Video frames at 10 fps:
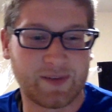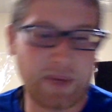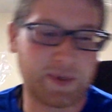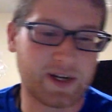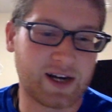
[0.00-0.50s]

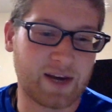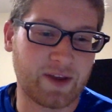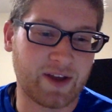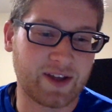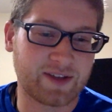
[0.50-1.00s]
people that are on my
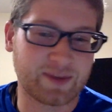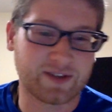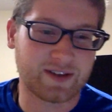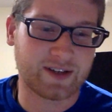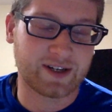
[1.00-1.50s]
Facebook
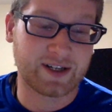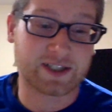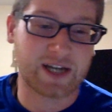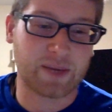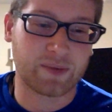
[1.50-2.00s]
or
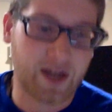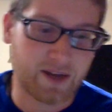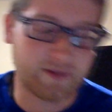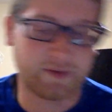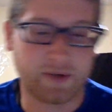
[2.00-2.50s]
Instagram
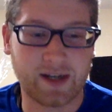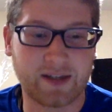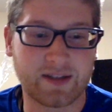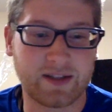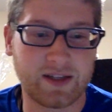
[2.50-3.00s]
Live, what
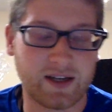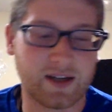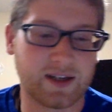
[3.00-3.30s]
is the,